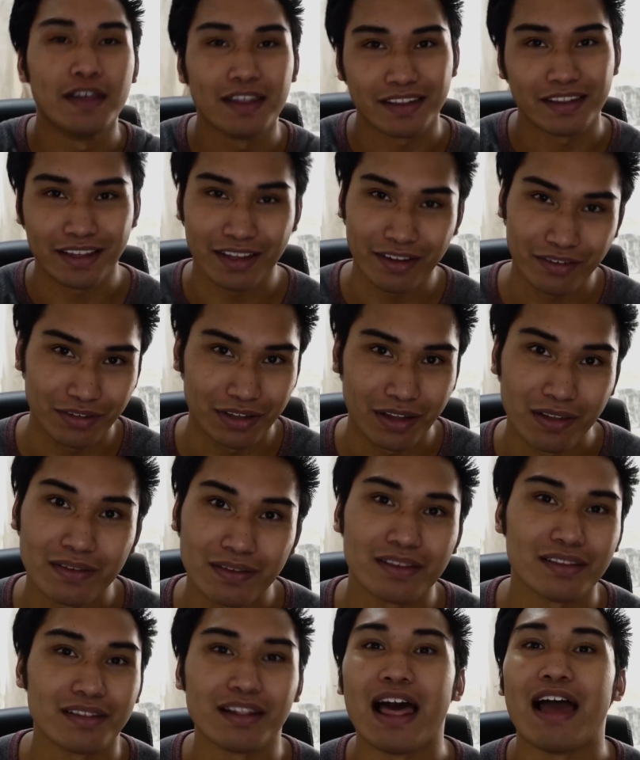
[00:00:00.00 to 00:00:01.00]
They give a
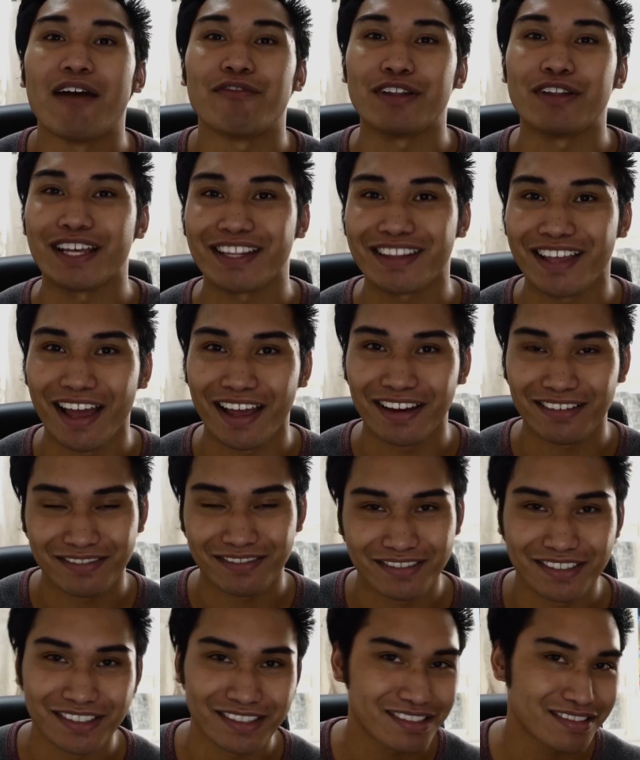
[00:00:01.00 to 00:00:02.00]
laugh like that.
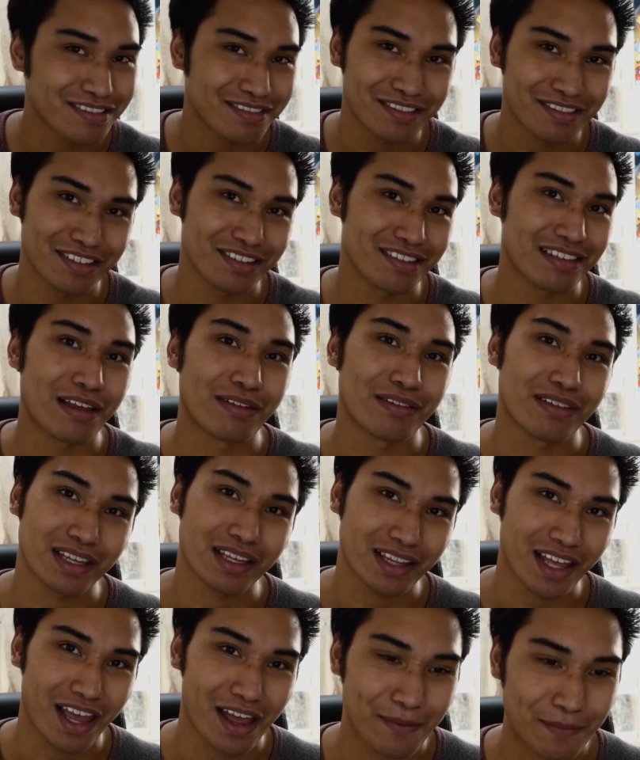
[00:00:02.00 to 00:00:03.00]
It sounds
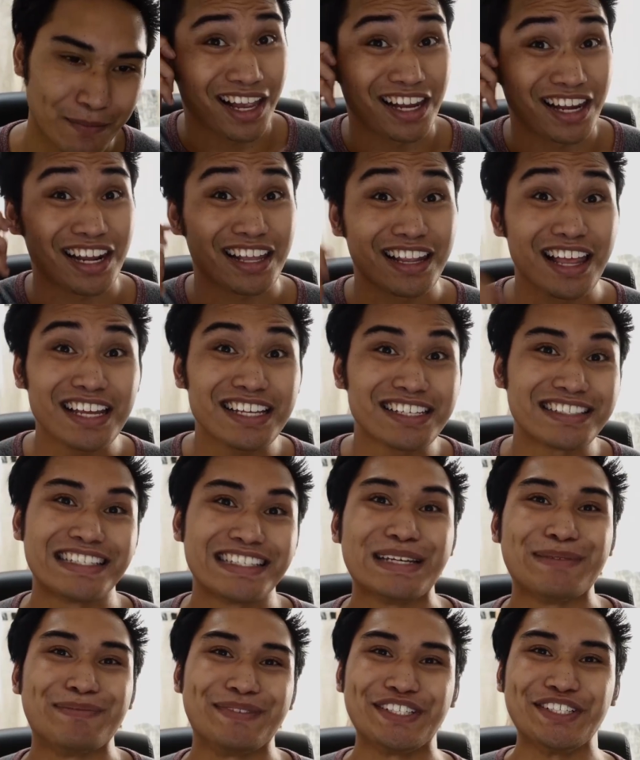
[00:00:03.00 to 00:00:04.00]
like that. And I like his
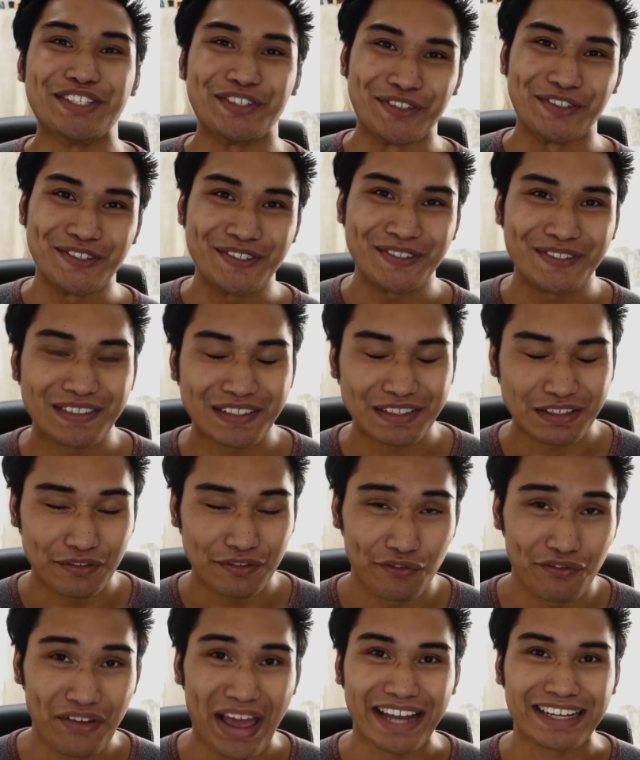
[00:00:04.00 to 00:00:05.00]
name too,
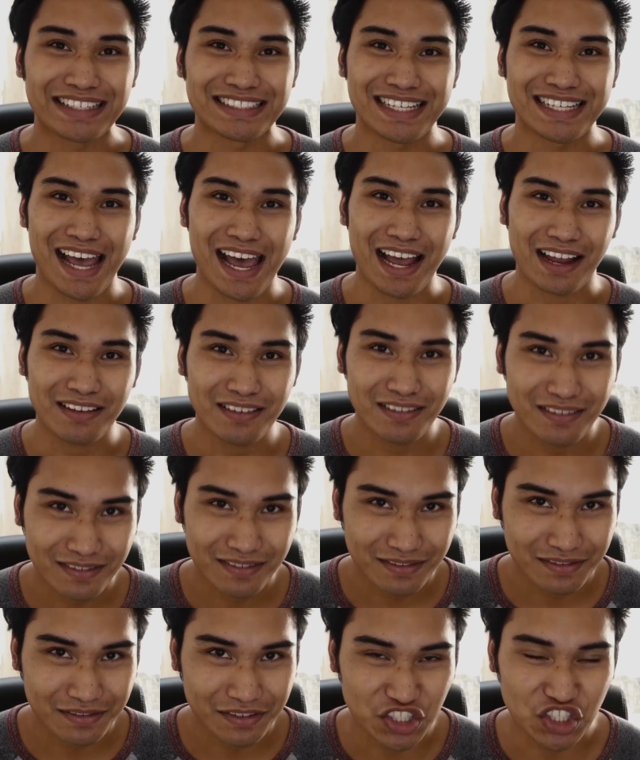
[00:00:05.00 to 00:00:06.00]
Vac Attack.
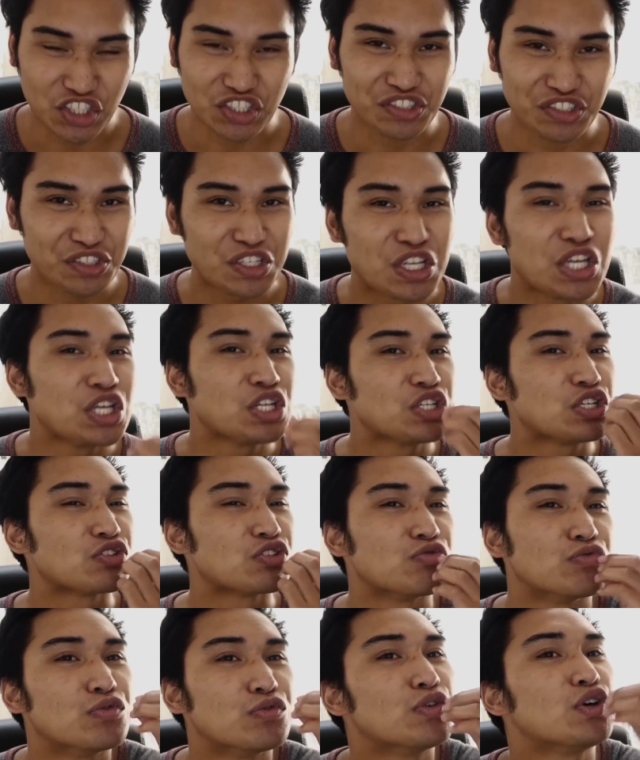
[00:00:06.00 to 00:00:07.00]
It just
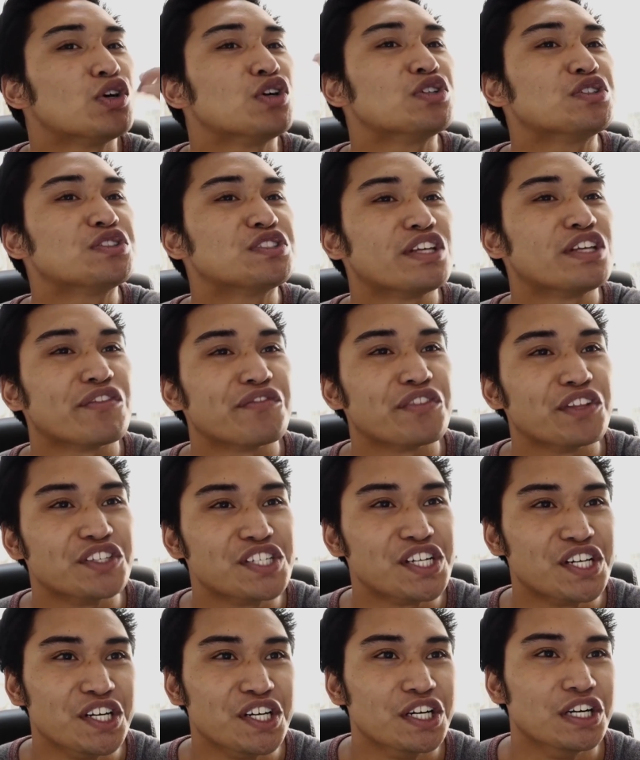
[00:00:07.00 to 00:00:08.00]
rolls off the
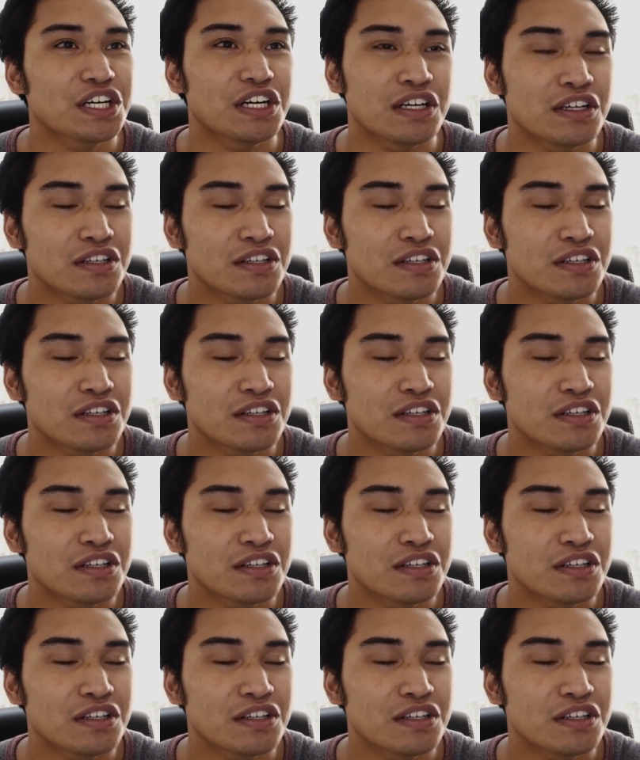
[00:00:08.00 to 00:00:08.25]
tongue.